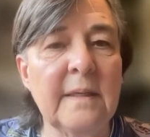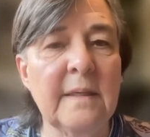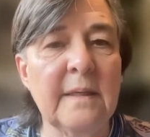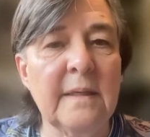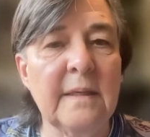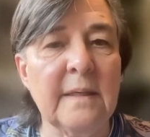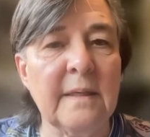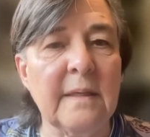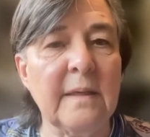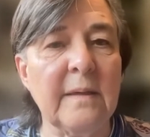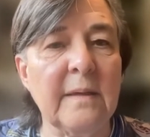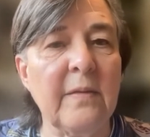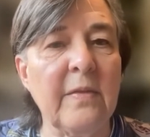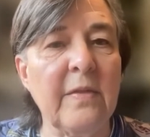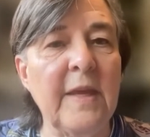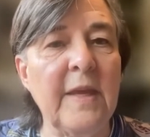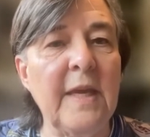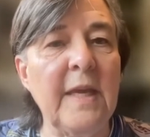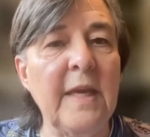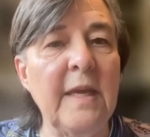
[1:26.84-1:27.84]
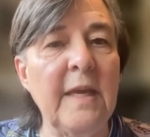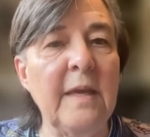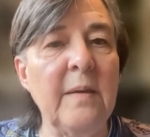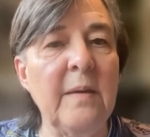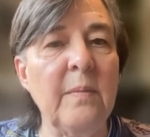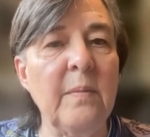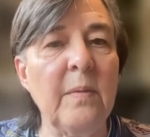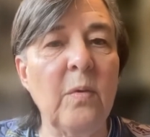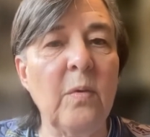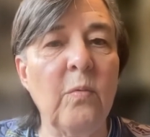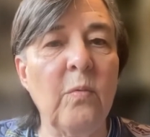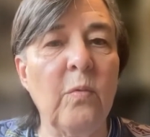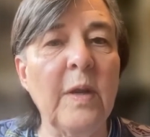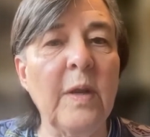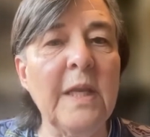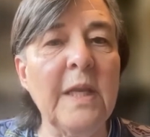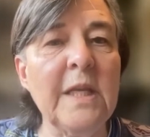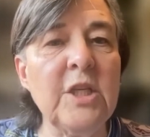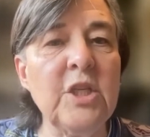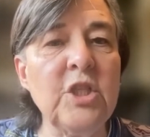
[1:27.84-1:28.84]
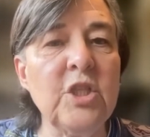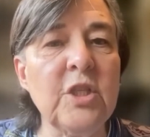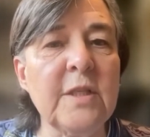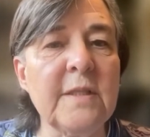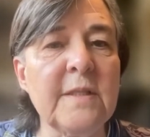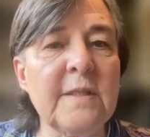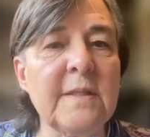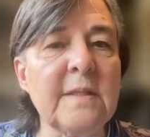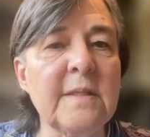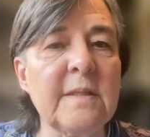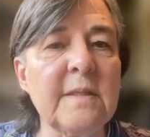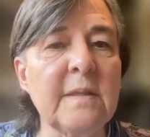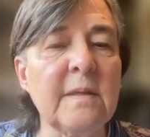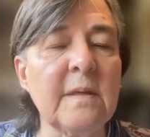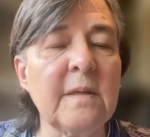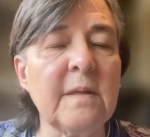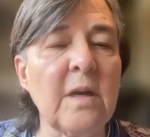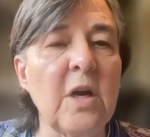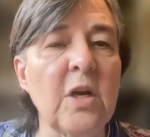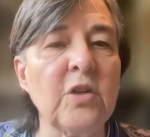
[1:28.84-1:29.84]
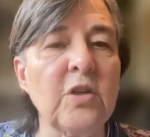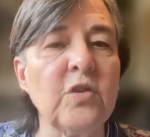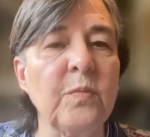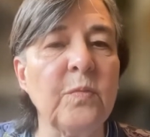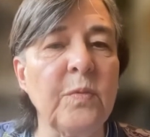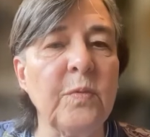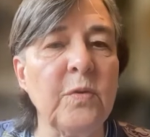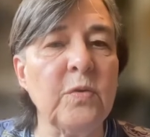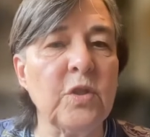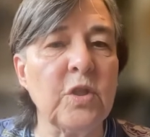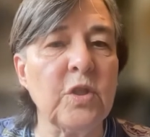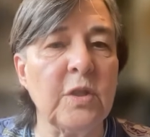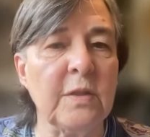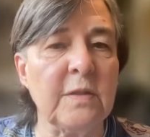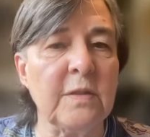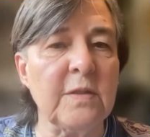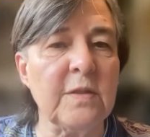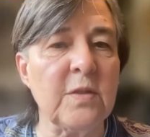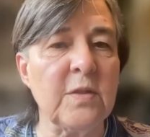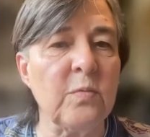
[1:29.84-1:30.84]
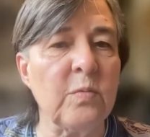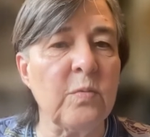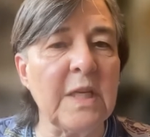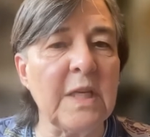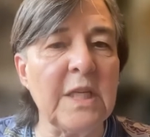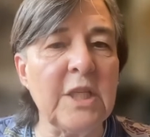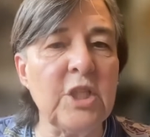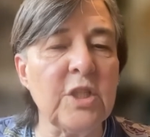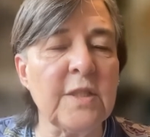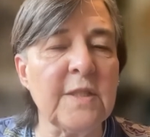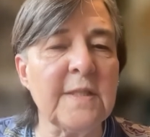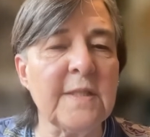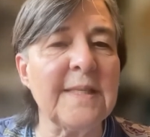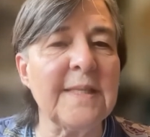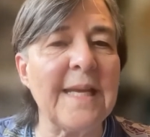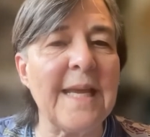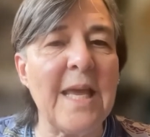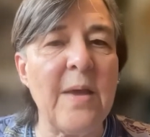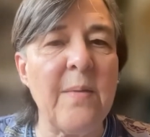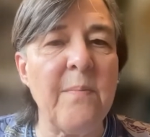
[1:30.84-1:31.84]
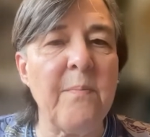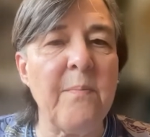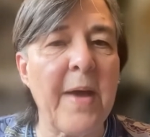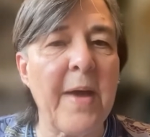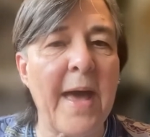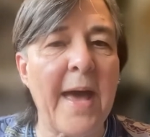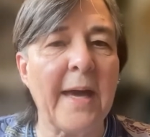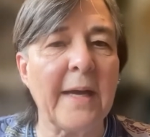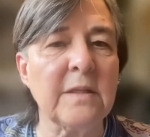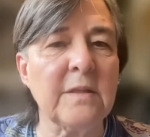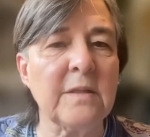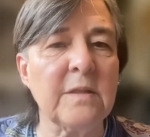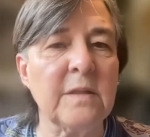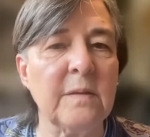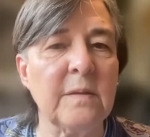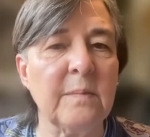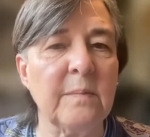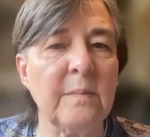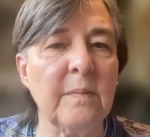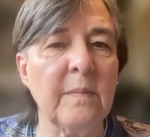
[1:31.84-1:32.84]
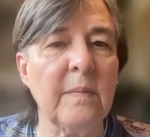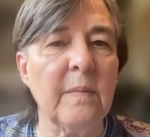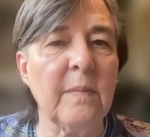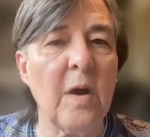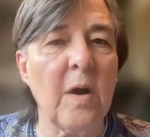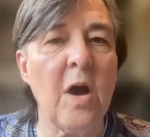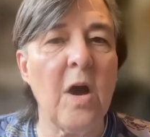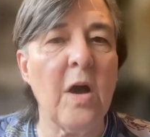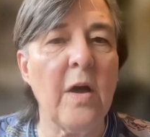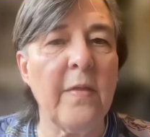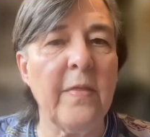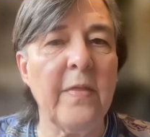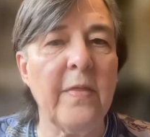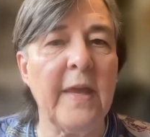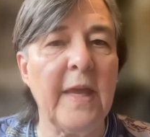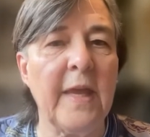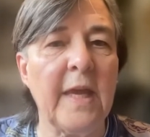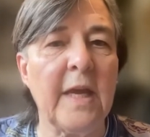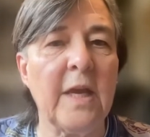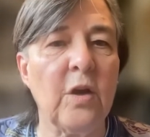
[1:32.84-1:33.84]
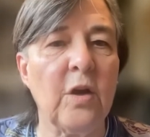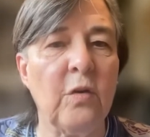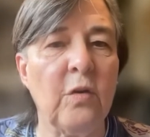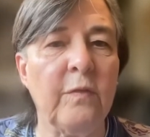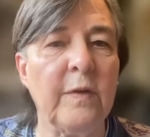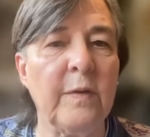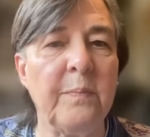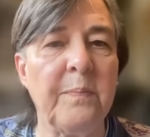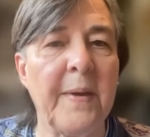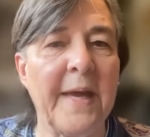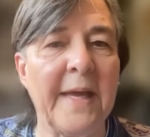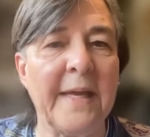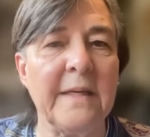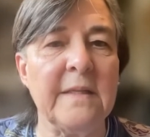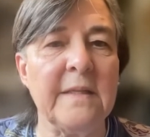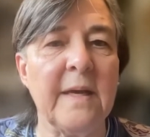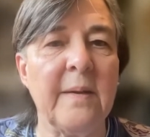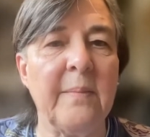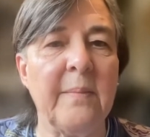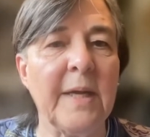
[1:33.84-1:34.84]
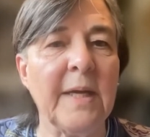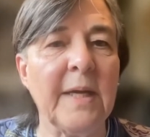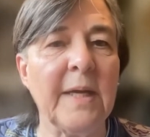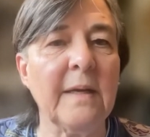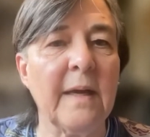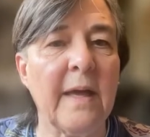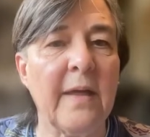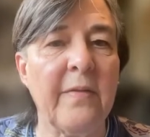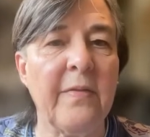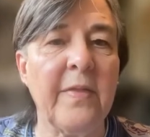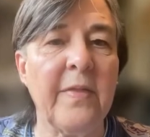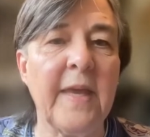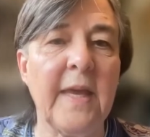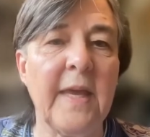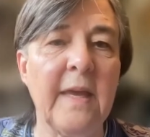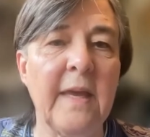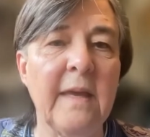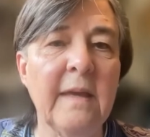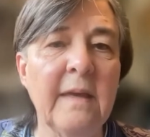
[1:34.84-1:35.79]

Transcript: the religious contributions, the religious impact on the COVID pandemic and the